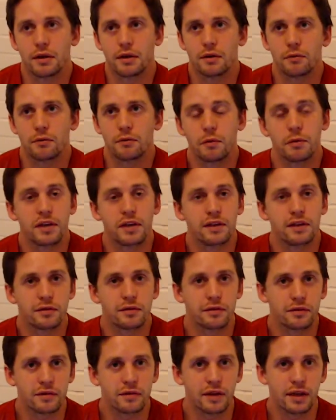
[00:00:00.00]
what we can
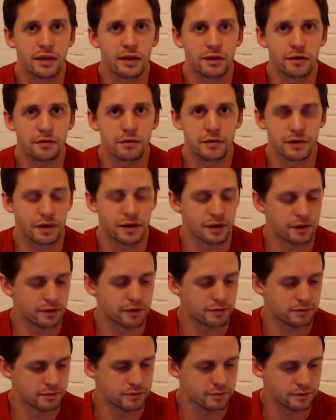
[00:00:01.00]
sustain over
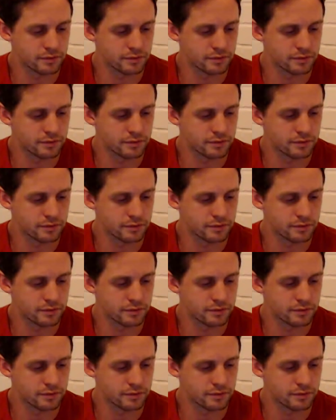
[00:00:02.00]
time.